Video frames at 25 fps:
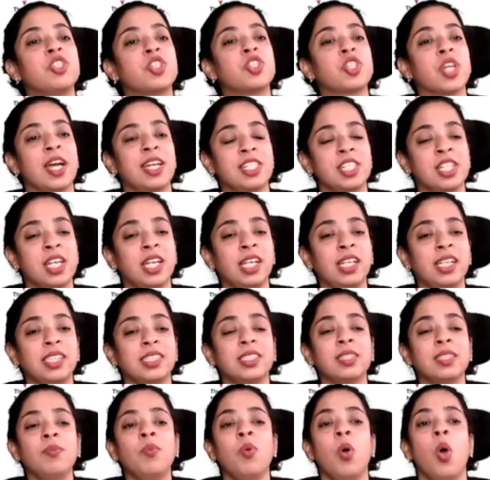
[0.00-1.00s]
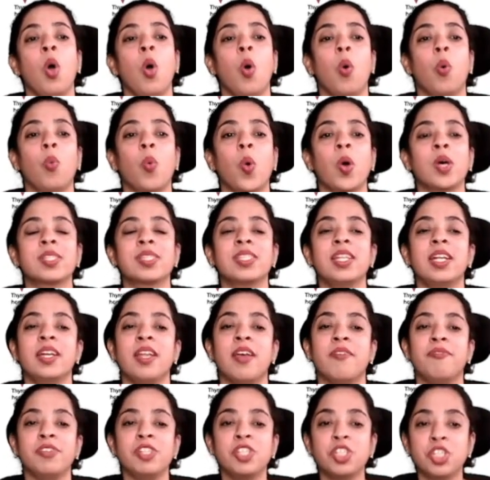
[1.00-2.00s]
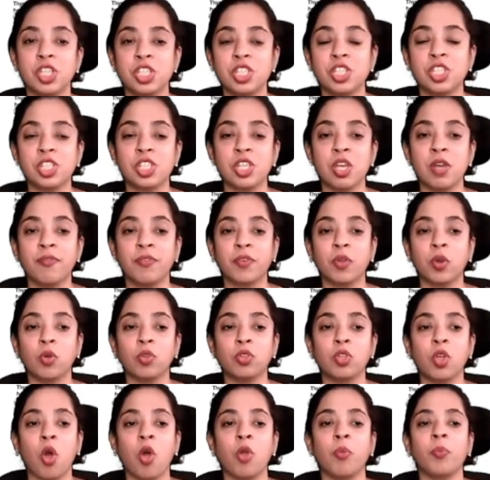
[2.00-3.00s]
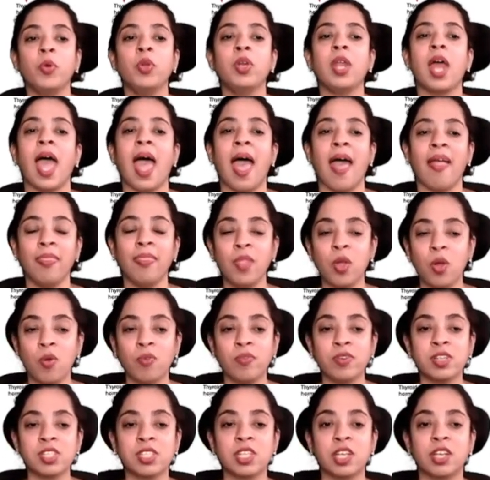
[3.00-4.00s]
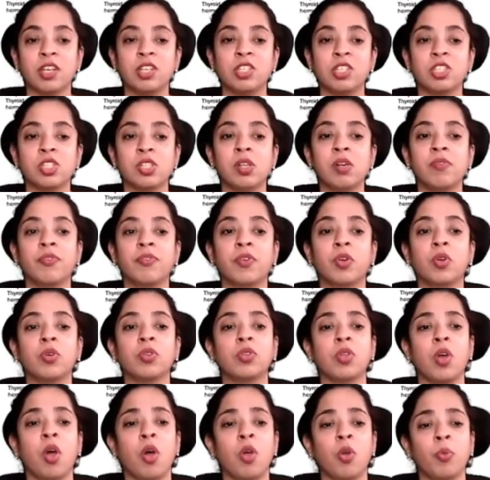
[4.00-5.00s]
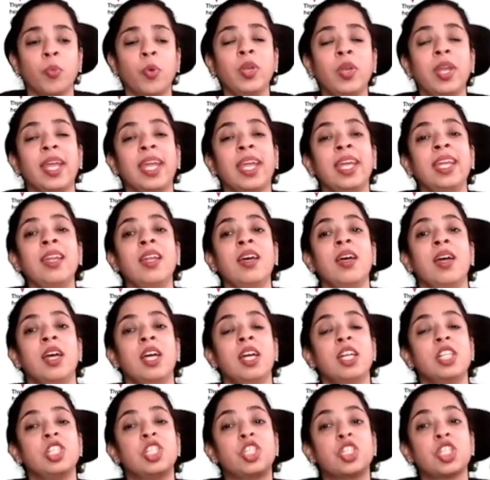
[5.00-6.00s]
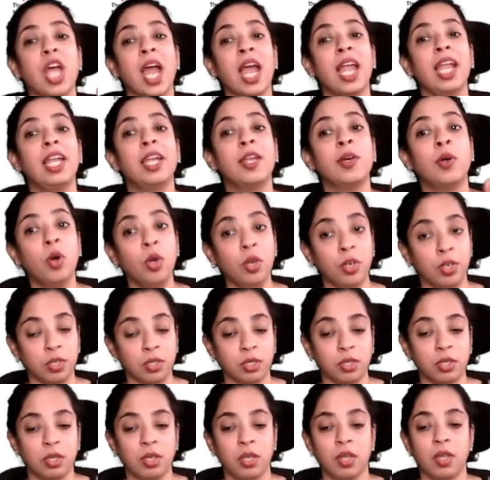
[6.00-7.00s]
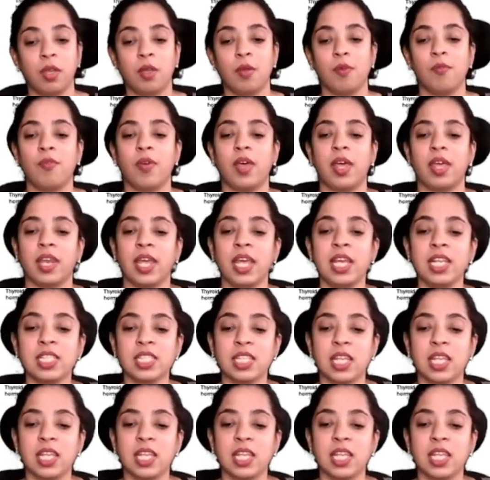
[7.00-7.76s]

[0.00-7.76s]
gigantism was the deficiency of growth hormone and the oversecretion of growth hormone in childhood. Whereas